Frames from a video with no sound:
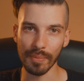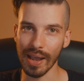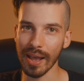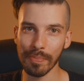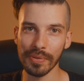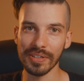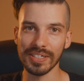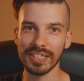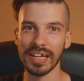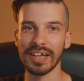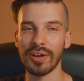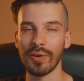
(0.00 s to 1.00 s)
I'm happy to
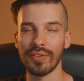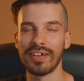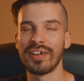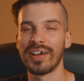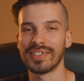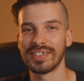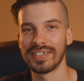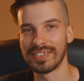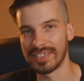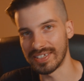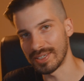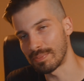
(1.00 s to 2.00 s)
say all that
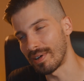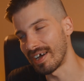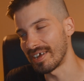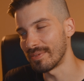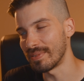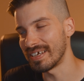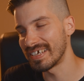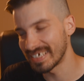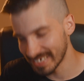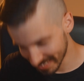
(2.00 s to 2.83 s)
nonsense is behind me.